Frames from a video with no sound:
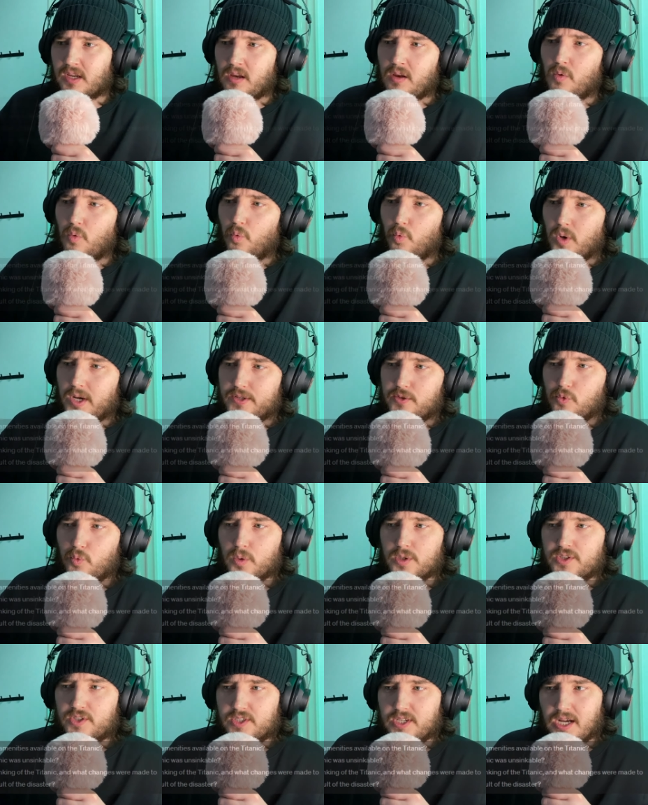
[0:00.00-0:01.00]
what
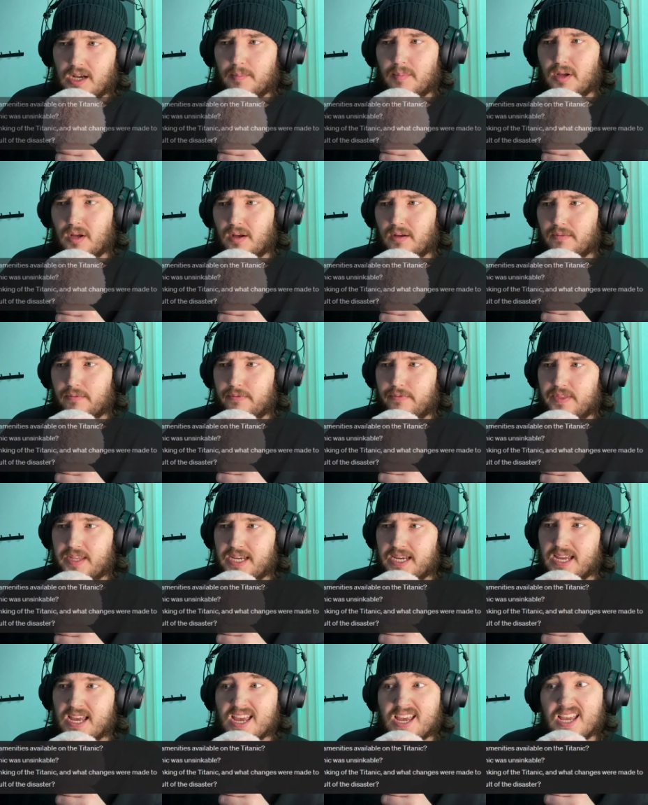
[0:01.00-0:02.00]
were some of
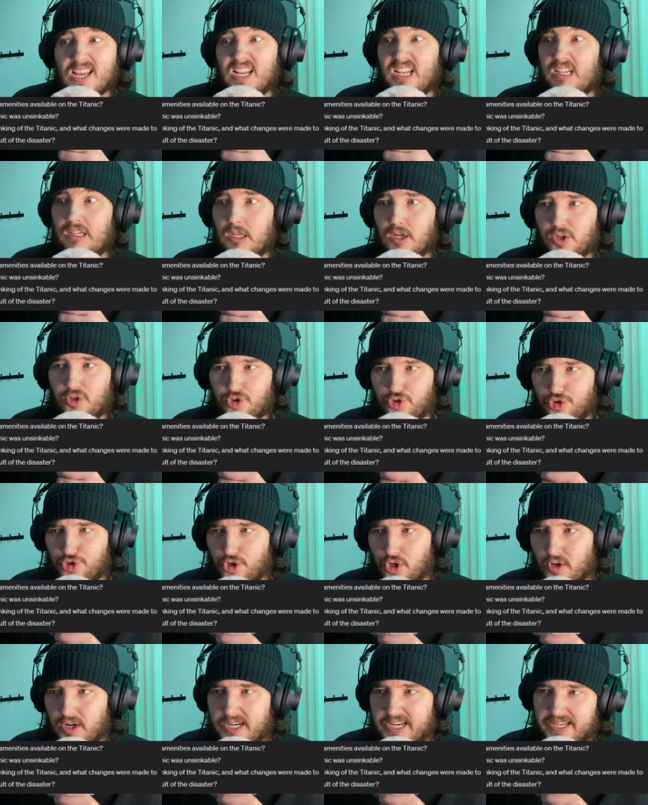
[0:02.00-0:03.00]
the
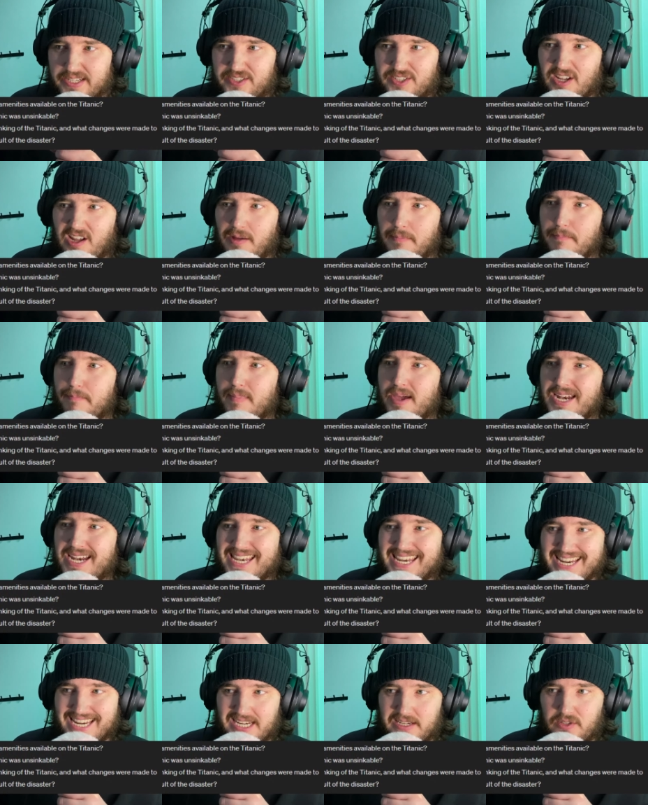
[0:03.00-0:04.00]
luxurious
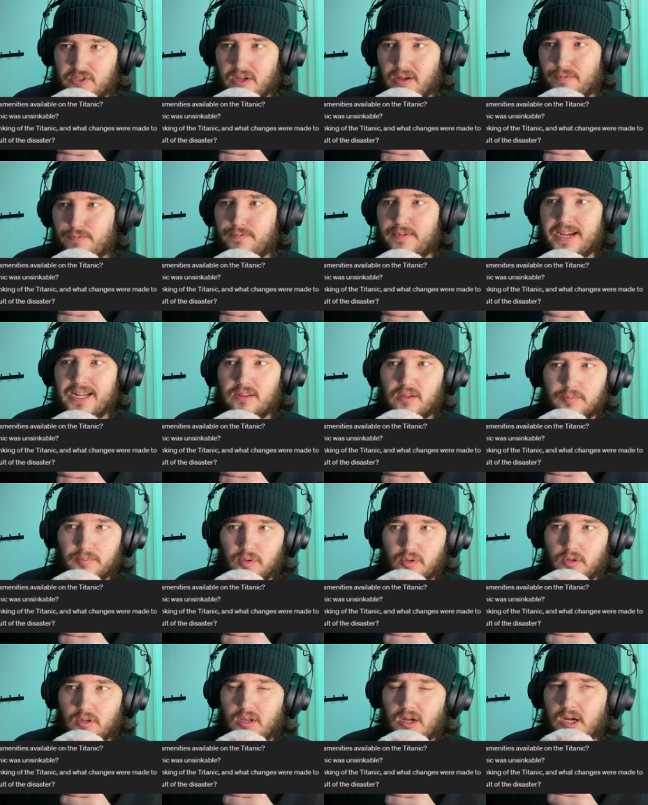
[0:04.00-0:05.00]
amenities
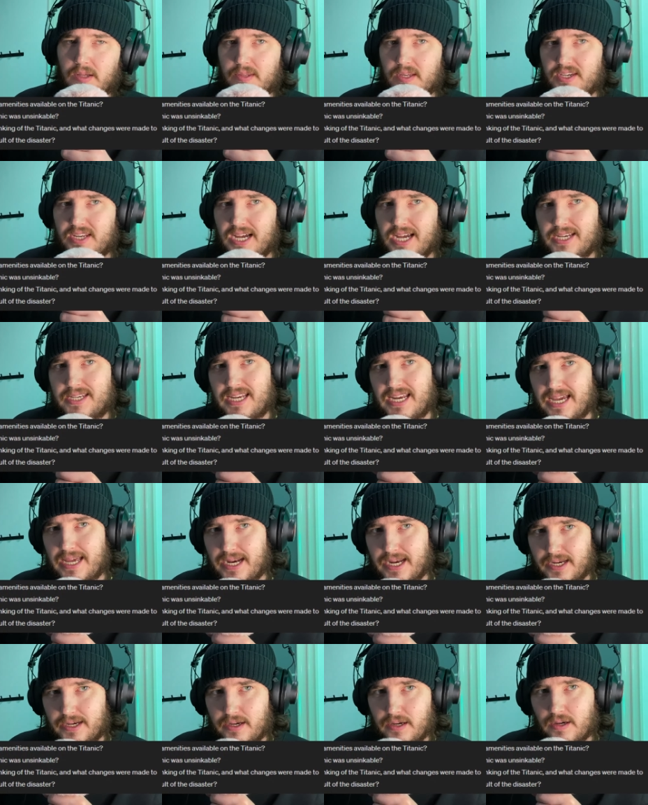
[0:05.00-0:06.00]
available on the
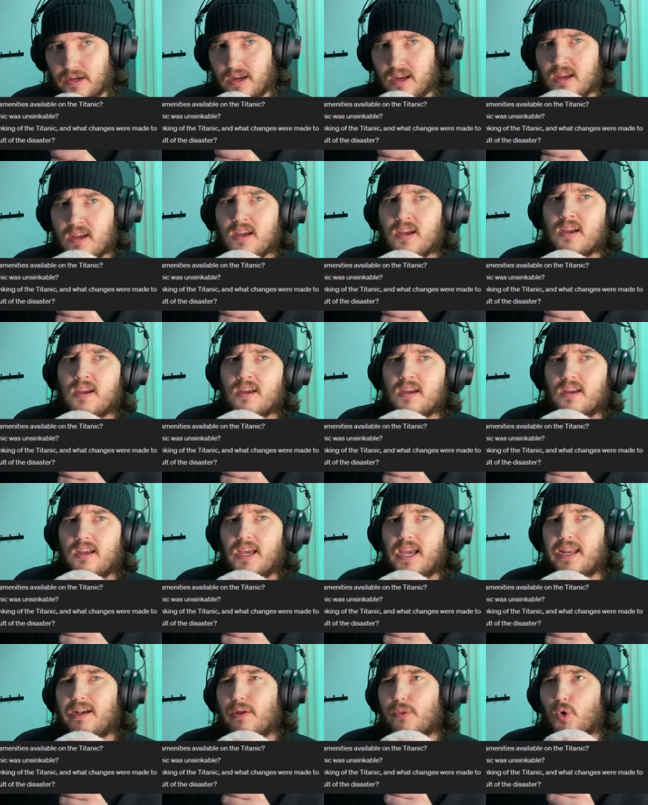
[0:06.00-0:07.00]
Titanic?
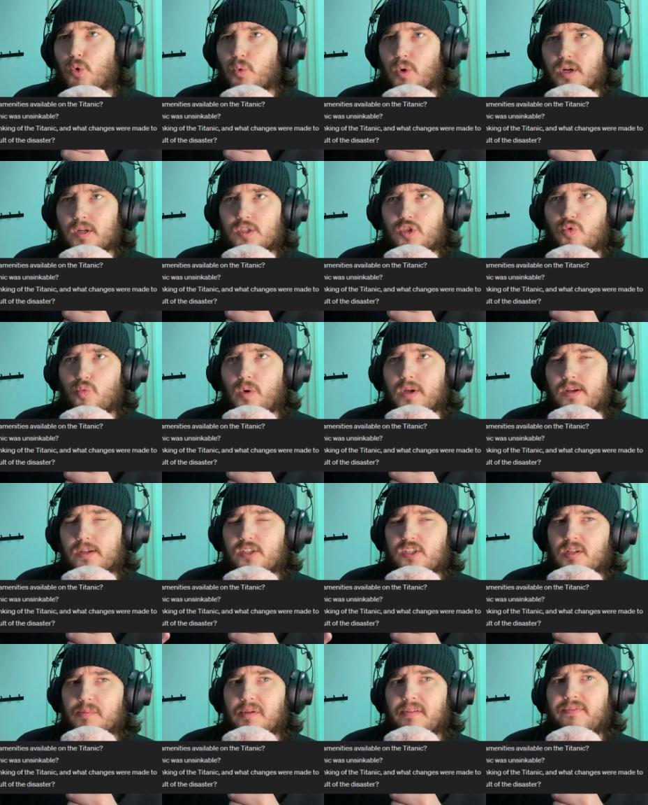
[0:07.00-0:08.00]
In other words, what are
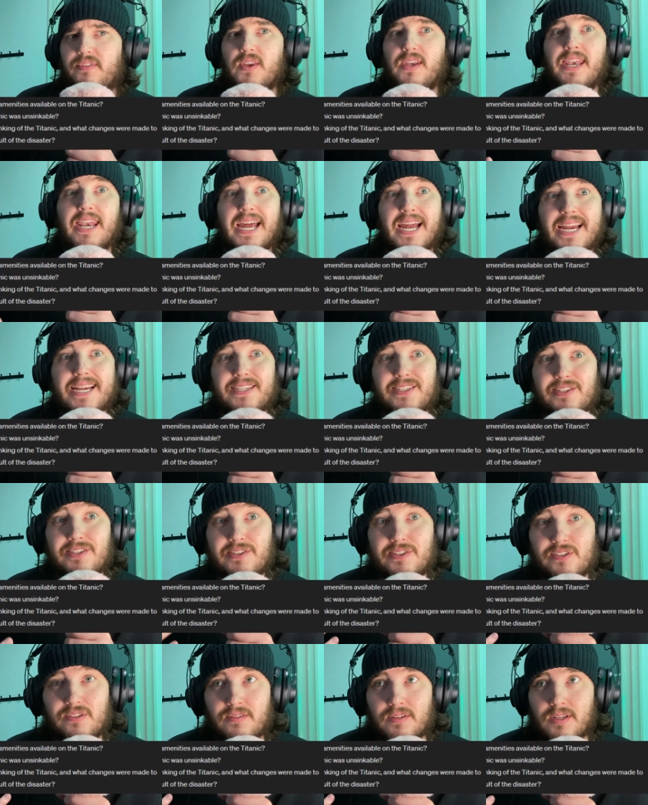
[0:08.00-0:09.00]
some of the
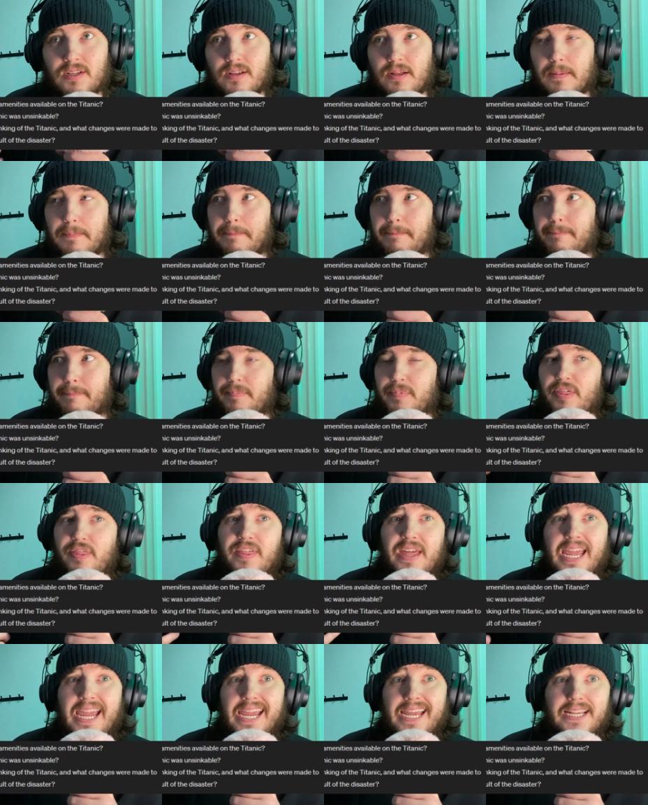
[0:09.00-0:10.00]
nice
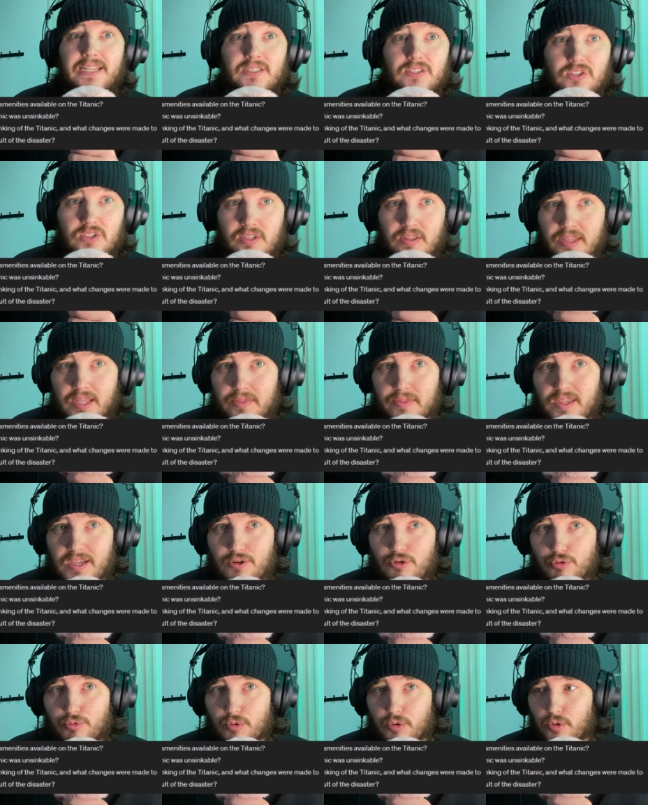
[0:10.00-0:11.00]
things that the
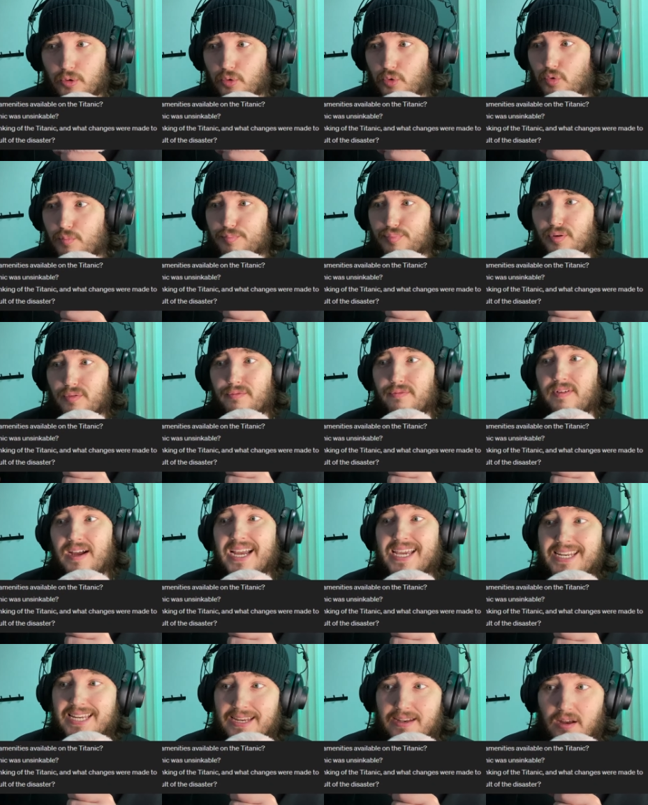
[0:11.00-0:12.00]
crew
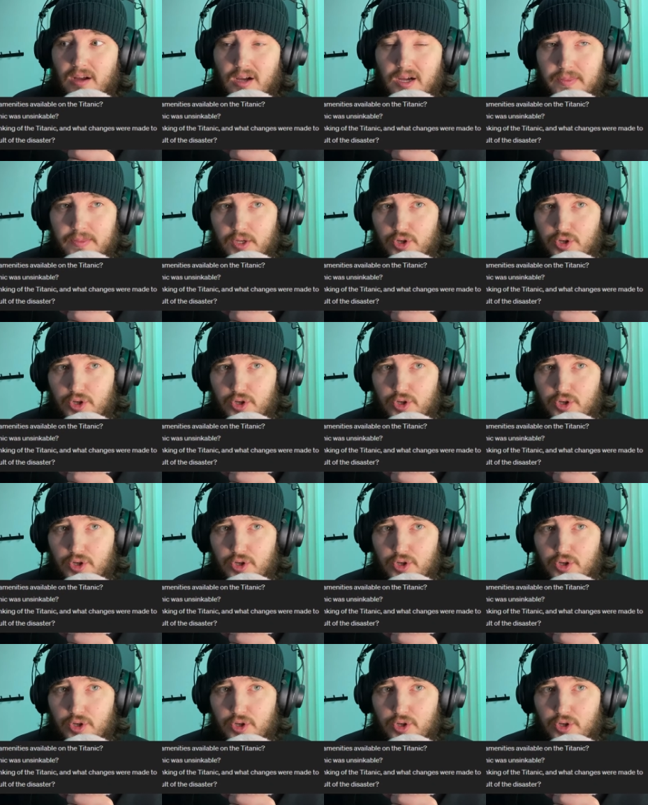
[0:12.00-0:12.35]
provided on the